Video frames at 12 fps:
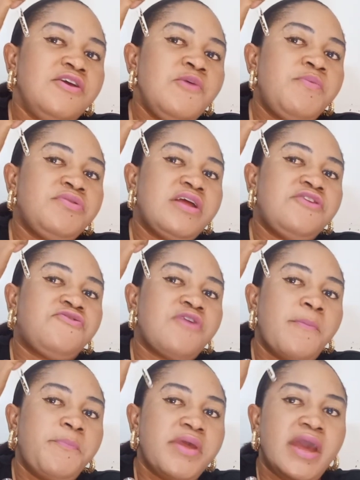You put a
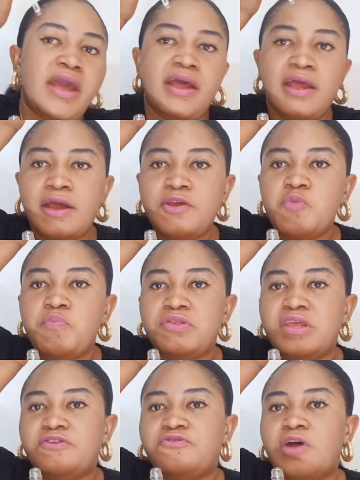drop here, you
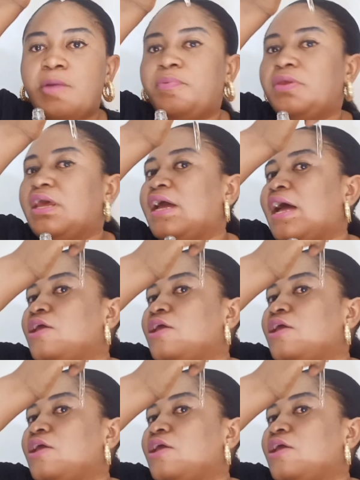put a drop here,